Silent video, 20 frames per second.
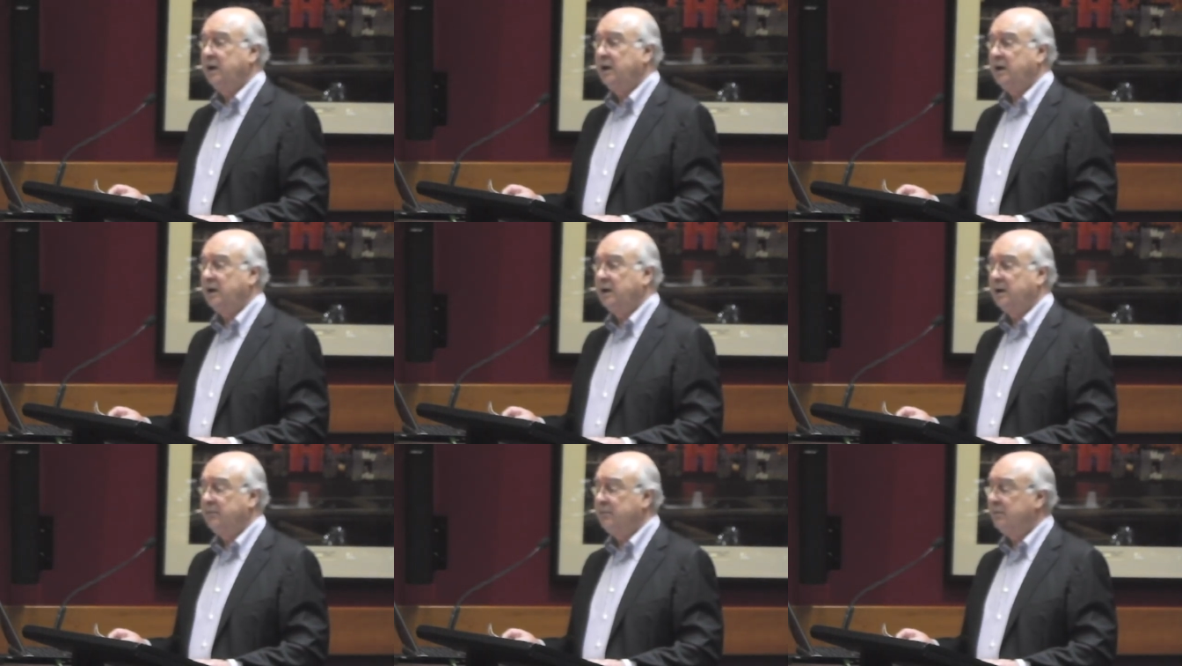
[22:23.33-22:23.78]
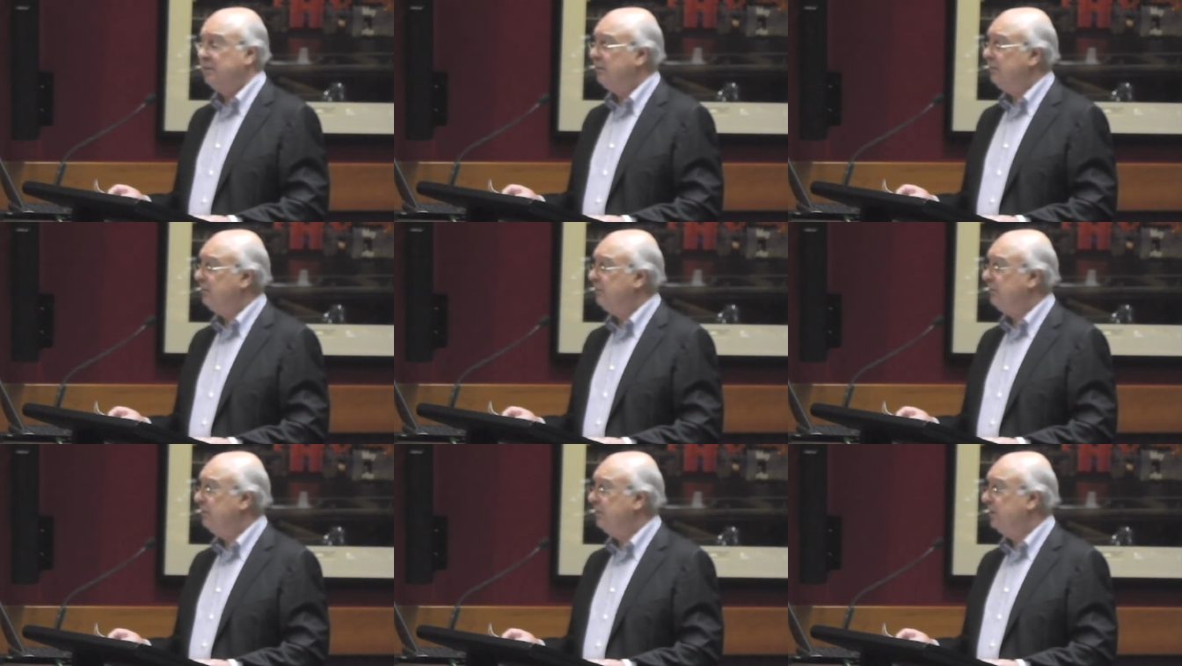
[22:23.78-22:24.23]

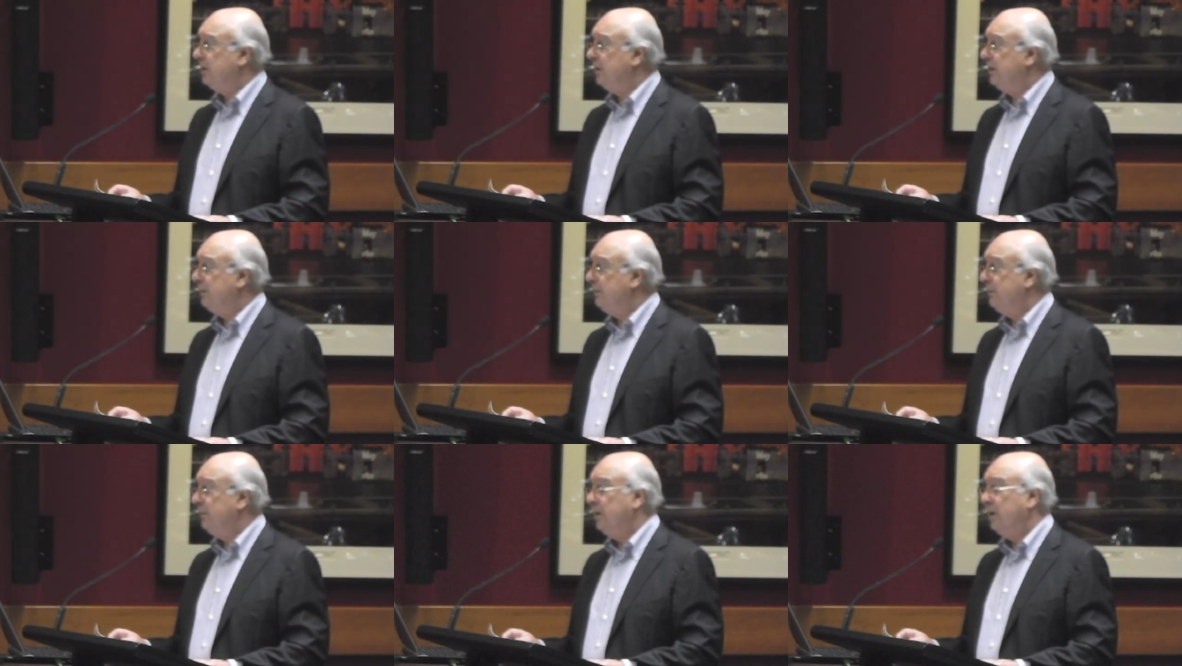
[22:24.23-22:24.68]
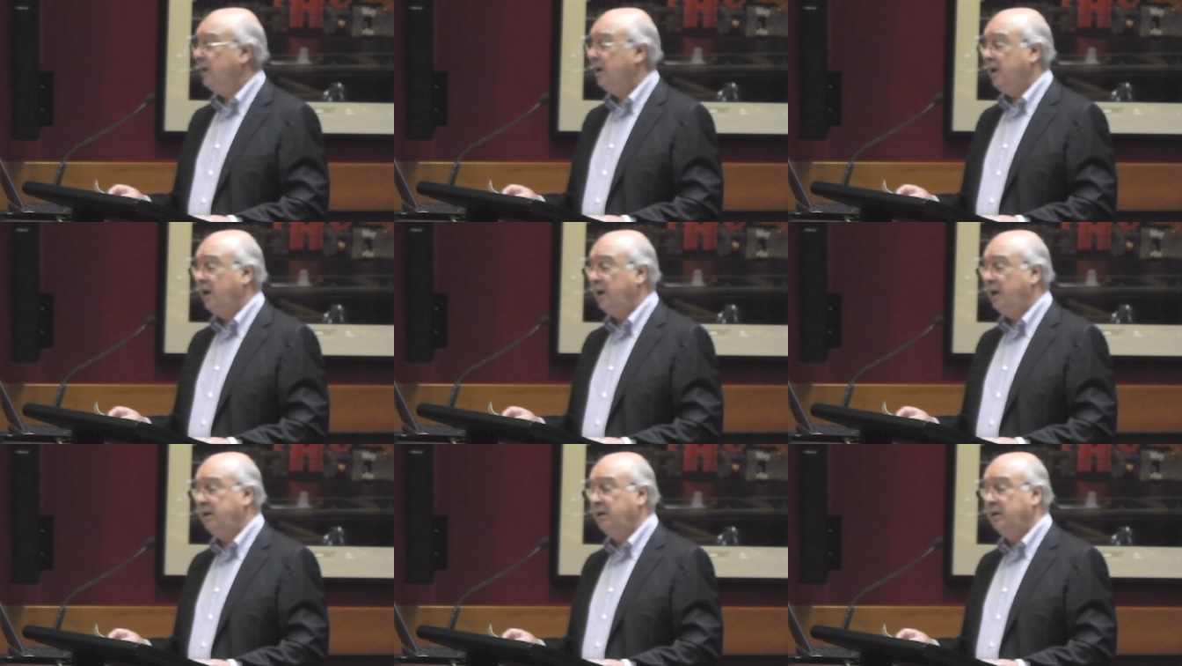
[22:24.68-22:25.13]
Um, um,
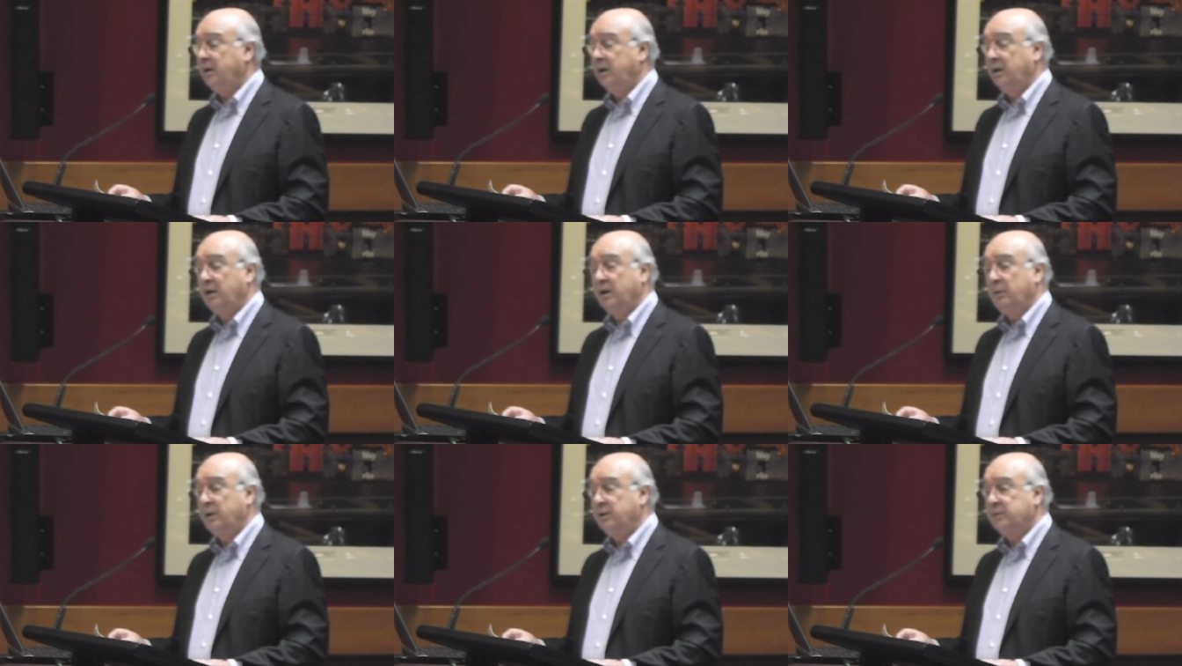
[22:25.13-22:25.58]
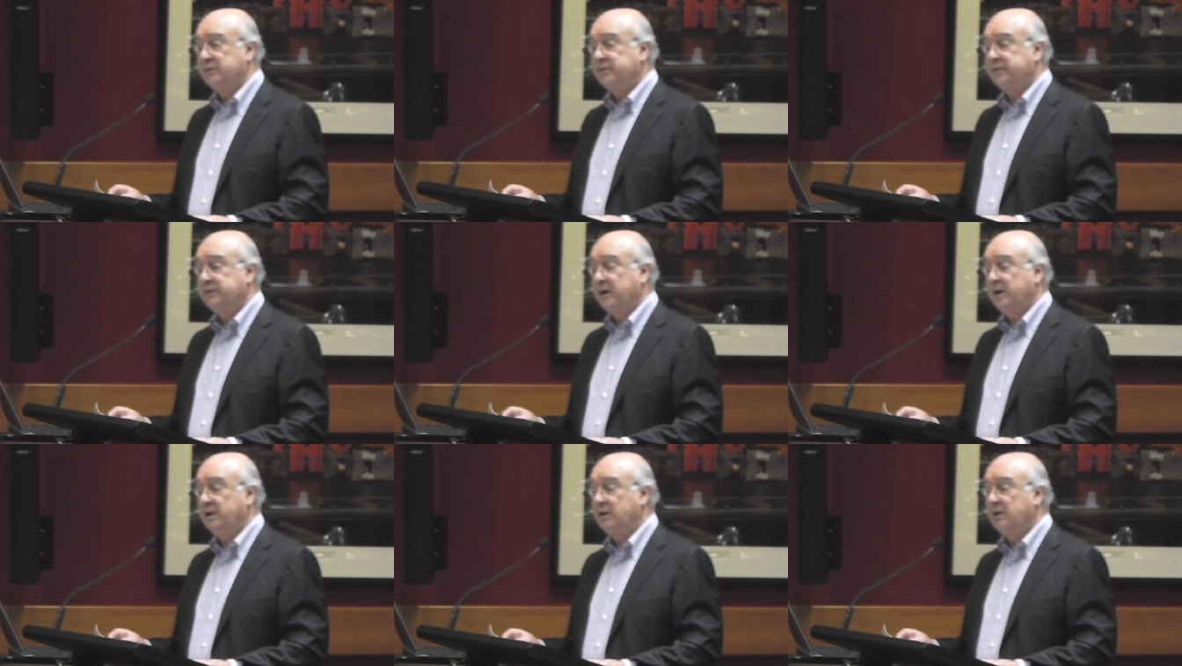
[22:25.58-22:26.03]
and, and I went to a
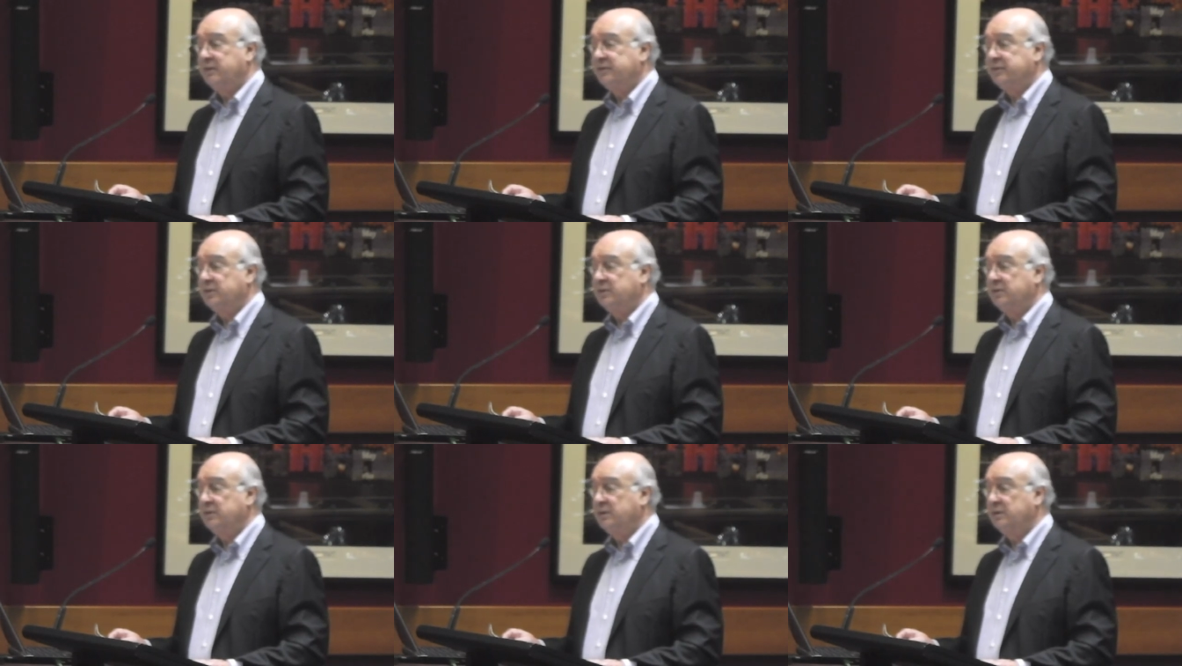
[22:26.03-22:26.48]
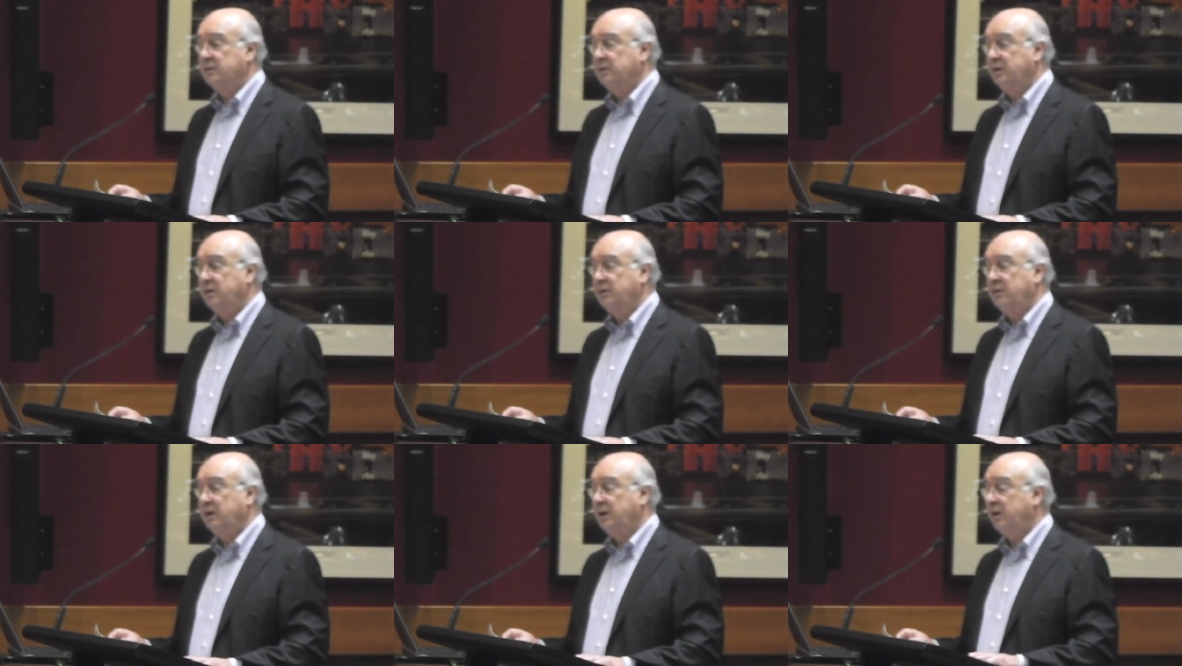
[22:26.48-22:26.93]
state high school and,